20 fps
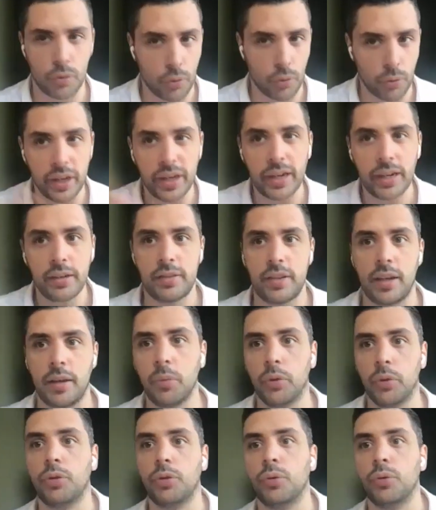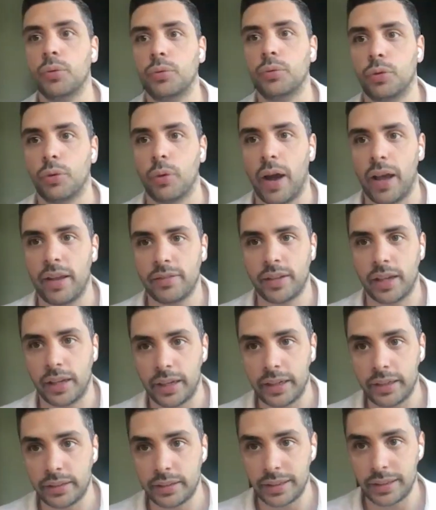Already is able to
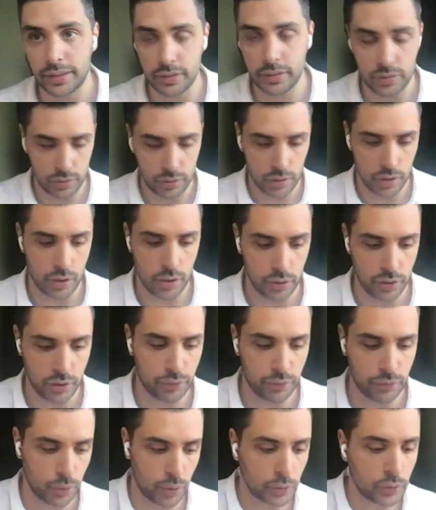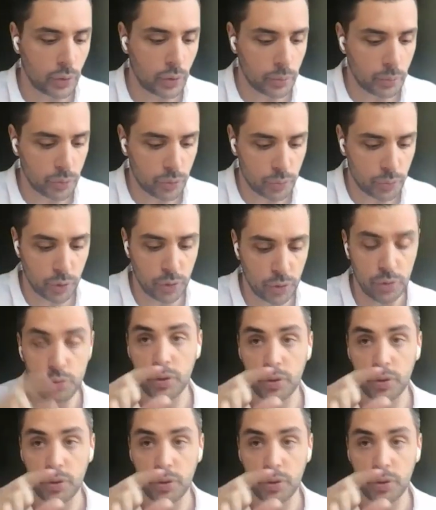escalate things on the full autonomous mode.